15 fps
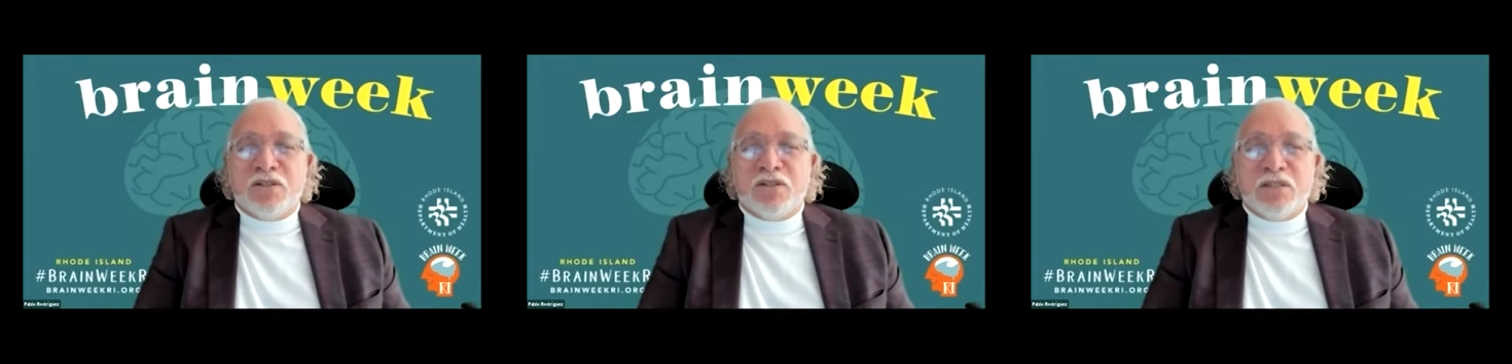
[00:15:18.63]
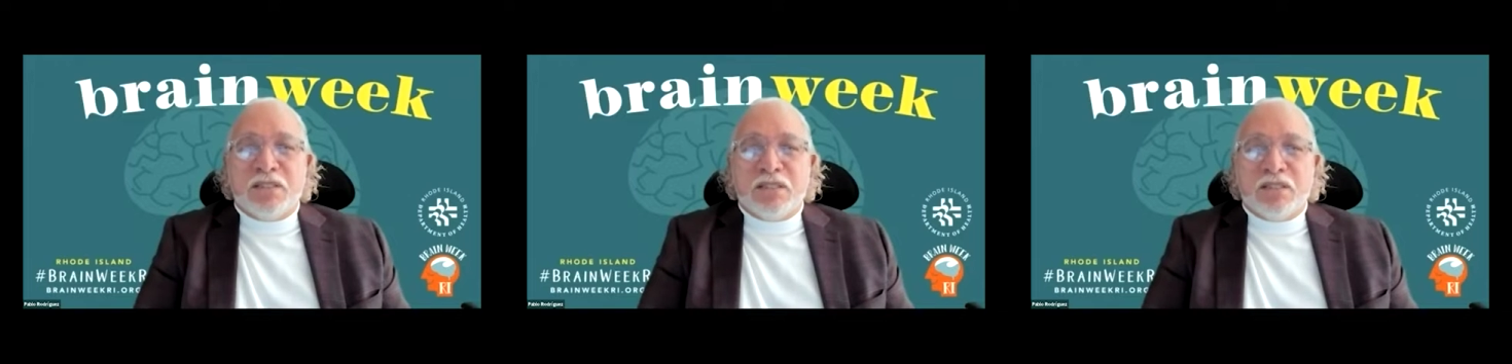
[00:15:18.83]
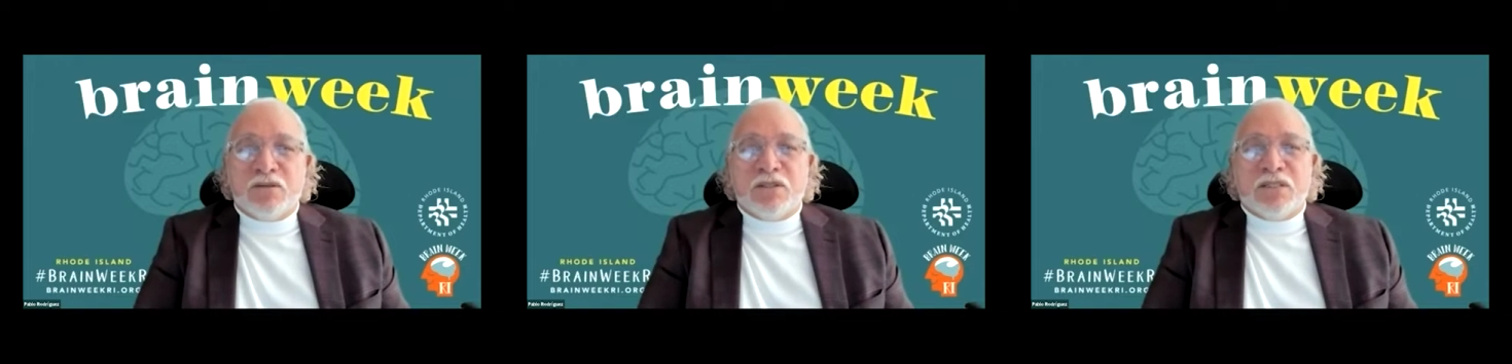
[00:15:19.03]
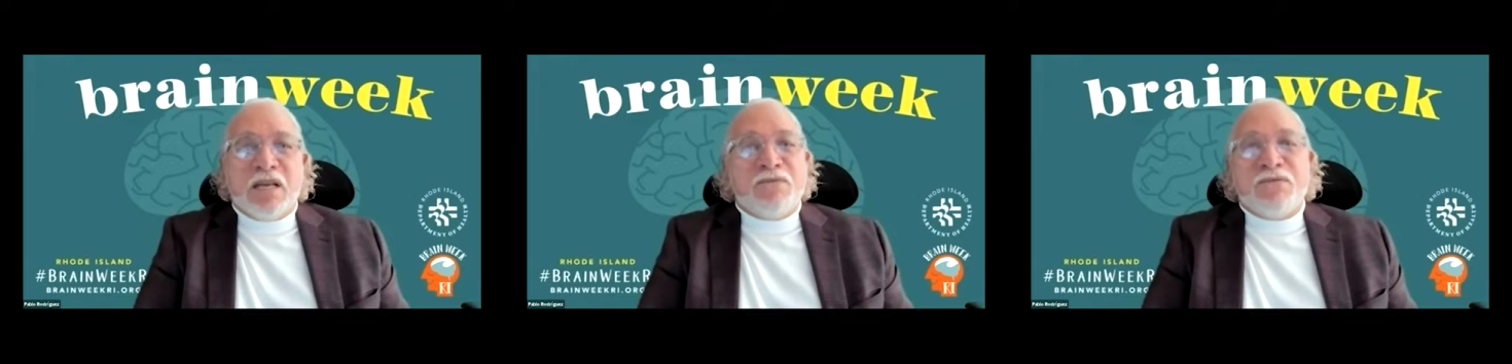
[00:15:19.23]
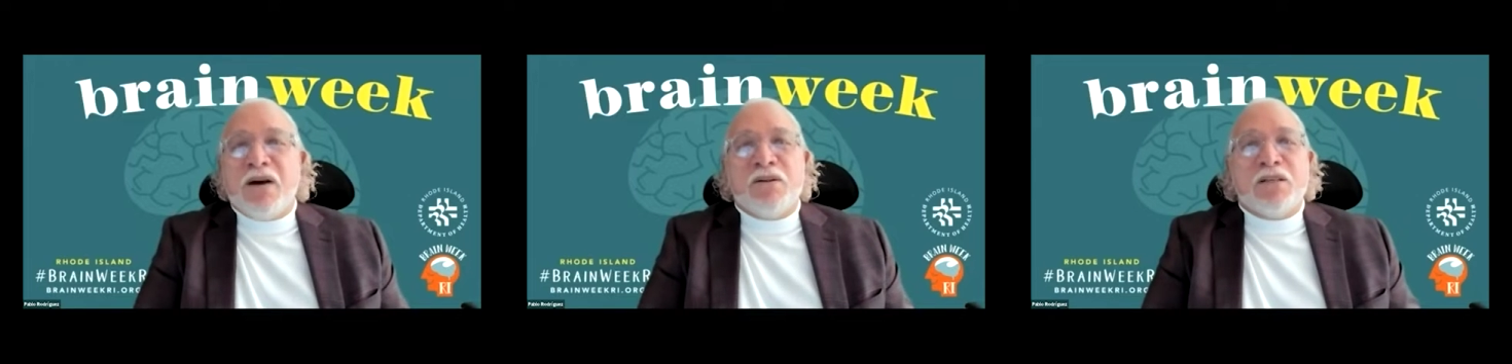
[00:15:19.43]
Because
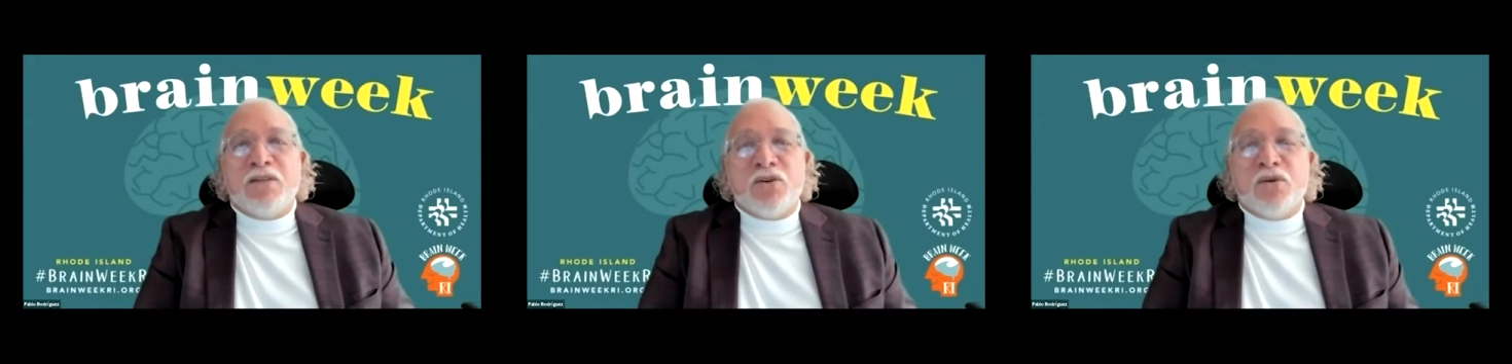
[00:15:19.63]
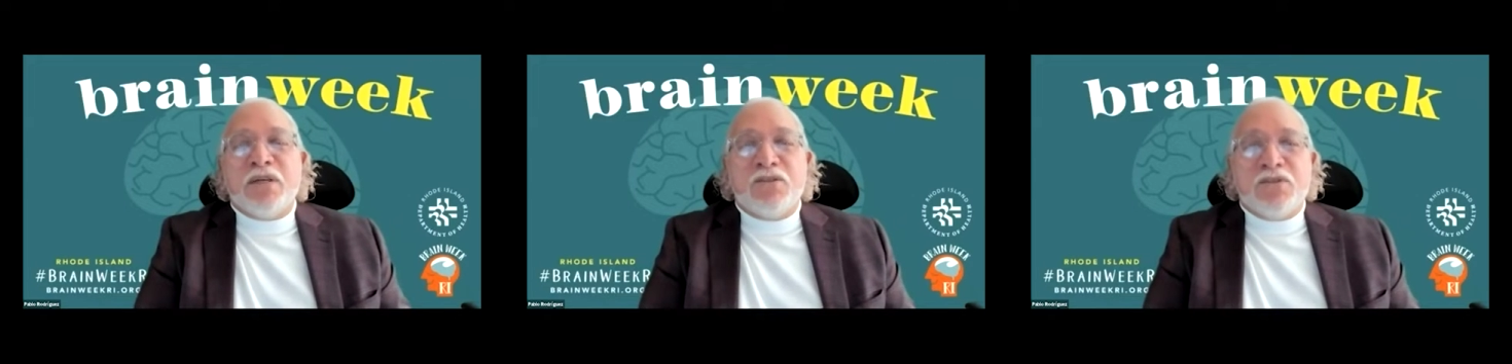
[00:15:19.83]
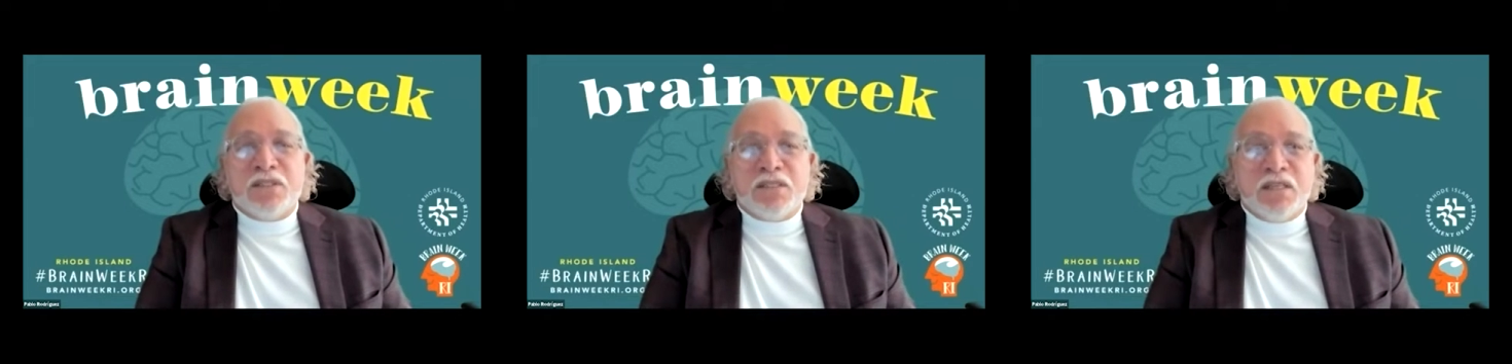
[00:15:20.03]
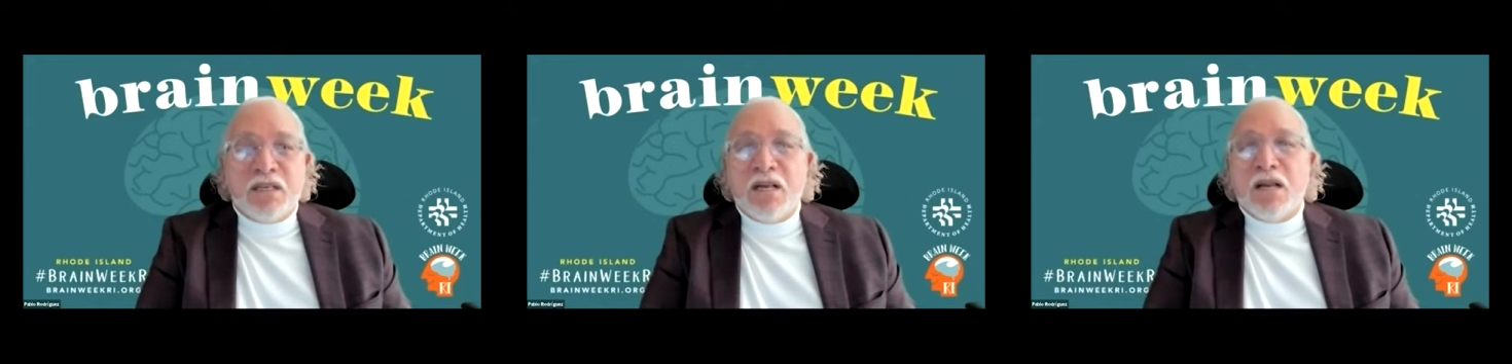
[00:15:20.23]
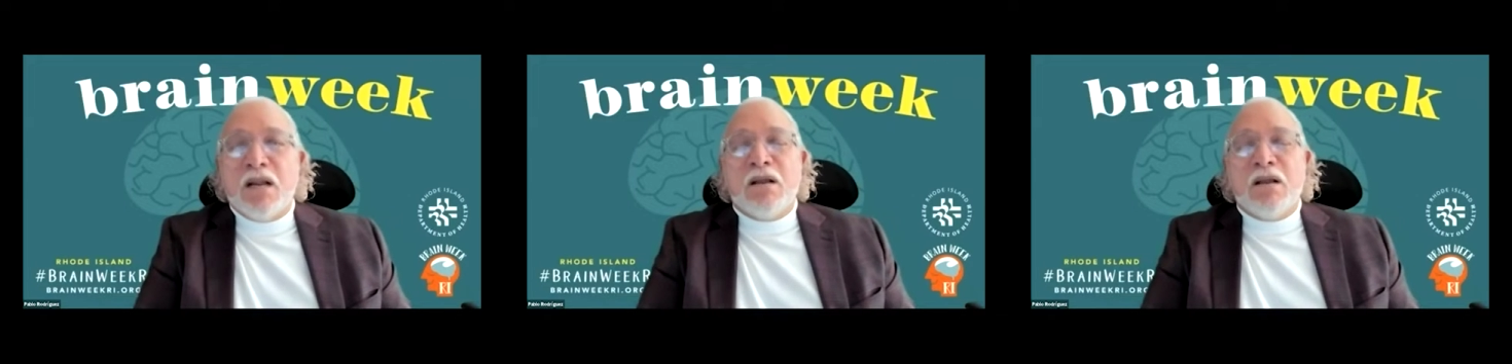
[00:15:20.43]
I found it so interesting